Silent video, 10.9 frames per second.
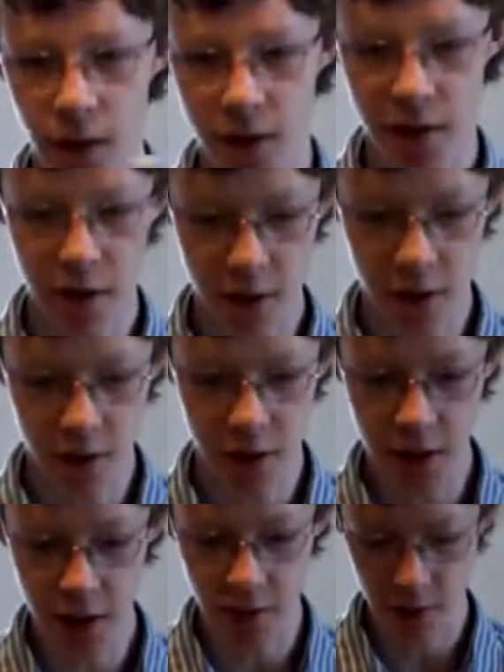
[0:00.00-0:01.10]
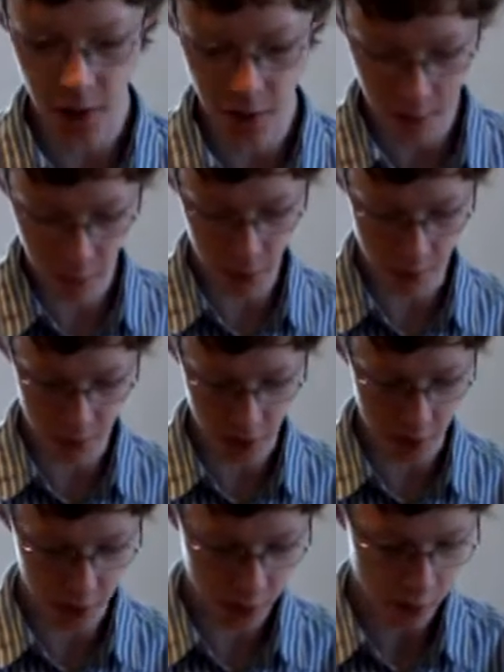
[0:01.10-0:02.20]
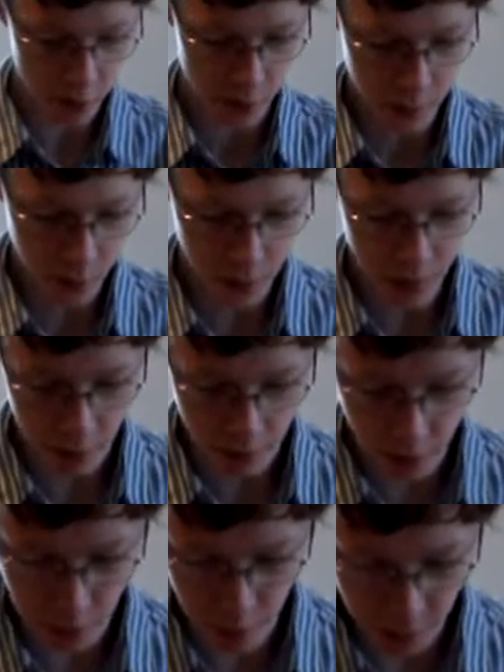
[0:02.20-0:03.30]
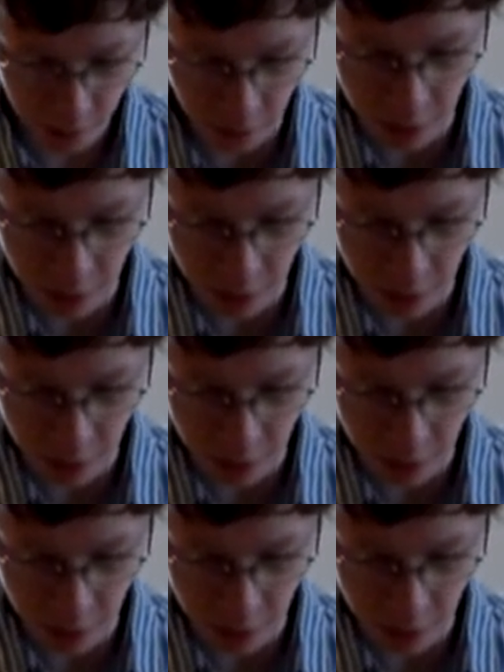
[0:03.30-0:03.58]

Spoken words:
It's going to start leaking after like 2 pumps because part of the tubing